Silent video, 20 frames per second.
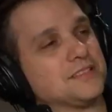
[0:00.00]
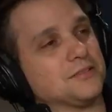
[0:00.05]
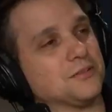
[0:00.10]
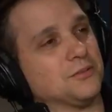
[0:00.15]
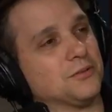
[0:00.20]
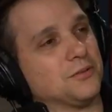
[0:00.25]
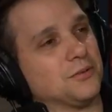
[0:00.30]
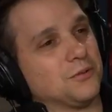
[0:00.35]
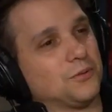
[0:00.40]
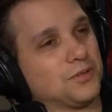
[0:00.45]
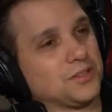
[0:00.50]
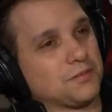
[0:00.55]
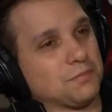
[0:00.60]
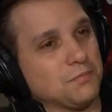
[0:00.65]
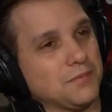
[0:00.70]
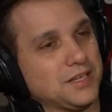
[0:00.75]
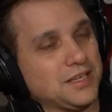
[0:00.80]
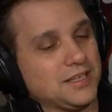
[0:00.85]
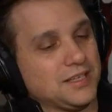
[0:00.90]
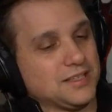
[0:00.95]
with
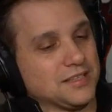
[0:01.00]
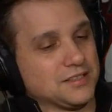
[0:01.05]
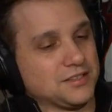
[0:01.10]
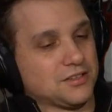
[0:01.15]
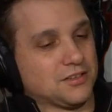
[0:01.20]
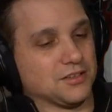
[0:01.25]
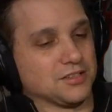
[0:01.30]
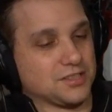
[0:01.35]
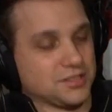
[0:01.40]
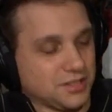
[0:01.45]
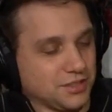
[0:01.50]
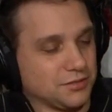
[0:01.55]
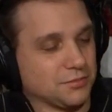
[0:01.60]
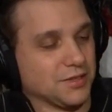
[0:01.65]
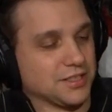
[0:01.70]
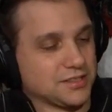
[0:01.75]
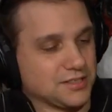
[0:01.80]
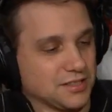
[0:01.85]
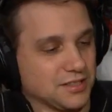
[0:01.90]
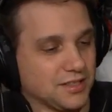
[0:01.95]
me? Because you
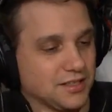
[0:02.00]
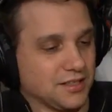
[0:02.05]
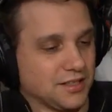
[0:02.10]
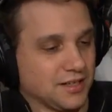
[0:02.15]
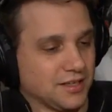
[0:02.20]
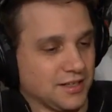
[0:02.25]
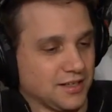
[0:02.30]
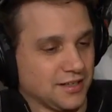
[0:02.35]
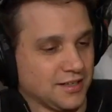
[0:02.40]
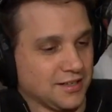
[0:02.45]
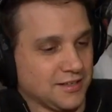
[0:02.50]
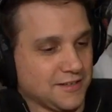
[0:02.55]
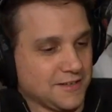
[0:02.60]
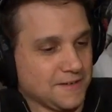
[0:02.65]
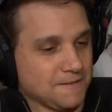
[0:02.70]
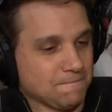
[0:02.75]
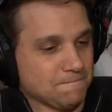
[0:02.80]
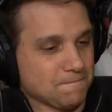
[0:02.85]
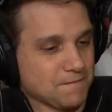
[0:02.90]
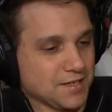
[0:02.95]
mentioned uh,
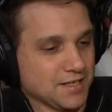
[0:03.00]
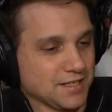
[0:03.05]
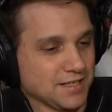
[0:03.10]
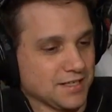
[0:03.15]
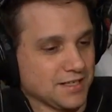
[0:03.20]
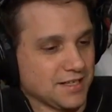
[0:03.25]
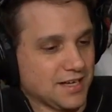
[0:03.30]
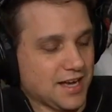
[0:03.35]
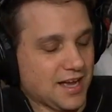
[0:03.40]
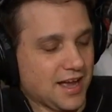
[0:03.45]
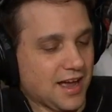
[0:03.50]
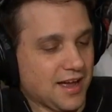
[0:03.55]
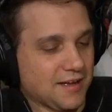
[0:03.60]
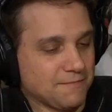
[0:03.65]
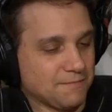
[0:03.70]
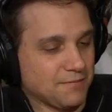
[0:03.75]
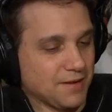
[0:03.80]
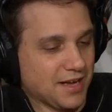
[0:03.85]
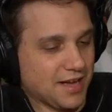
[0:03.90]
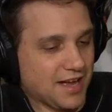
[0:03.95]
uh,
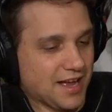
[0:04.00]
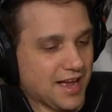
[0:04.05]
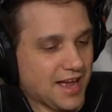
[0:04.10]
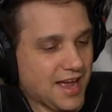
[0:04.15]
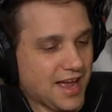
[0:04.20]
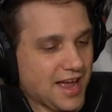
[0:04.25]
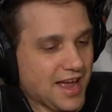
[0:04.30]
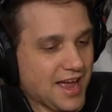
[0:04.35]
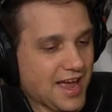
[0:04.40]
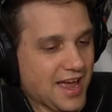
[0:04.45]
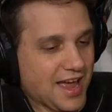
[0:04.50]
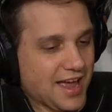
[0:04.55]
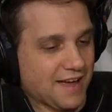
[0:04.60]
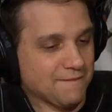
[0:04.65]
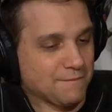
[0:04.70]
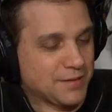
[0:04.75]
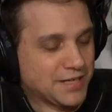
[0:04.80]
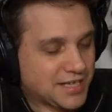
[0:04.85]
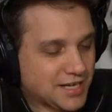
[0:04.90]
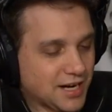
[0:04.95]
I,
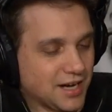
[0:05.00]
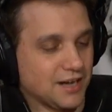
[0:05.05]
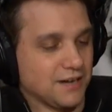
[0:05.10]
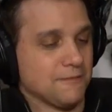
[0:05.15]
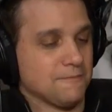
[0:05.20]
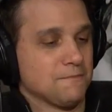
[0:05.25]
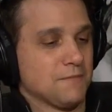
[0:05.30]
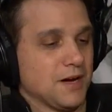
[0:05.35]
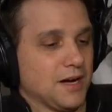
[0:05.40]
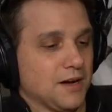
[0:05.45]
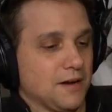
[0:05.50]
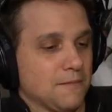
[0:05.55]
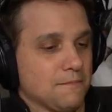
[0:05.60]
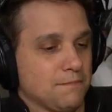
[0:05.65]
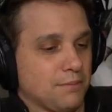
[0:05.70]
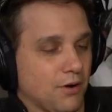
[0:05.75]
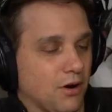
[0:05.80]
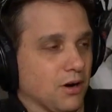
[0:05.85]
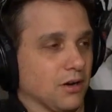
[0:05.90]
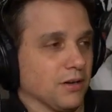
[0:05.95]
I've become part